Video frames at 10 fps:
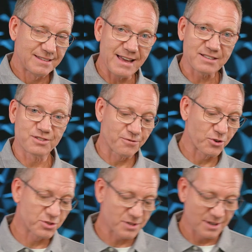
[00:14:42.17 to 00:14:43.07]
That's the
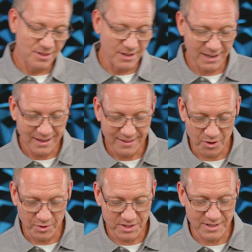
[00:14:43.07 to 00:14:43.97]
first thing
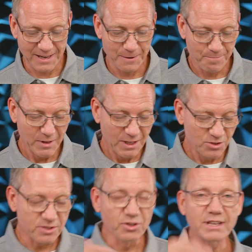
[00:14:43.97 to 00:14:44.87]
that we see.
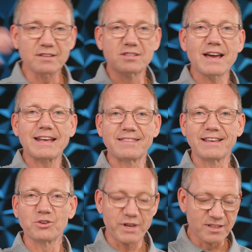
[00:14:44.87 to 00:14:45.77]
So let's look at the second
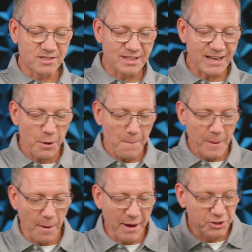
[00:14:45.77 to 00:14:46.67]
thing that we can see
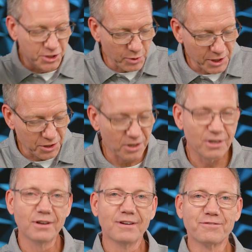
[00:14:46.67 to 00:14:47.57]
about doing
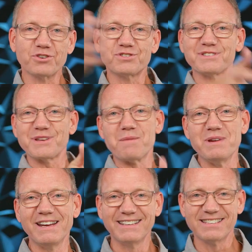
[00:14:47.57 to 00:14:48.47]
good versus
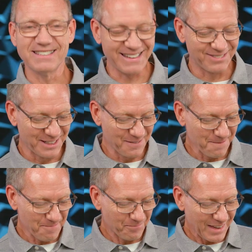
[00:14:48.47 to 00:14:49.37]
being deceived.
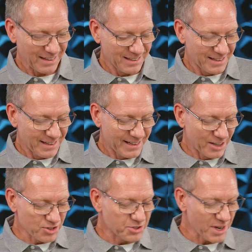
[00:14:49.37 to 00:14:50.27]

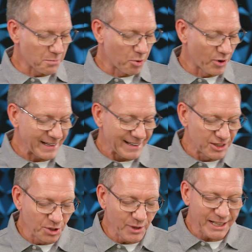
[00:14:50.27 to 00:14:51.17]
Here's our second point.
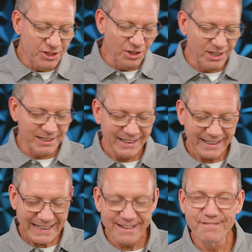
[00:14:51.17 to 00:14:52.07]
Doing good
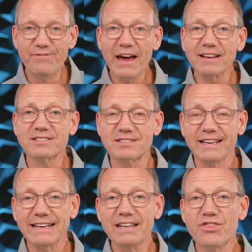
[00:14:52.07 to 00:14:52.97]
invests
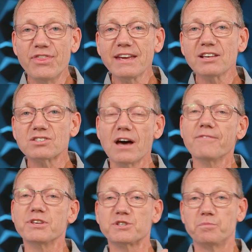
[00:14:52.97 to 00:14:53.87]
in things
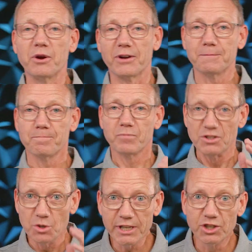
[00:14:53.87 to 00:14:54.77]
of the Spirit.
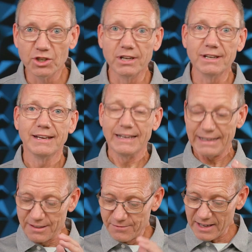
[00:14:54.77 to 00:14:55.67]
Doing good
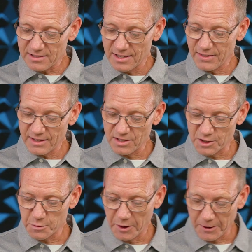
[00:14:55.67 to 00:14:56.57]
invests in things of
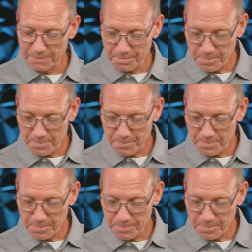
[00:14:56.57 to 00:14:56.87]
the Spirit.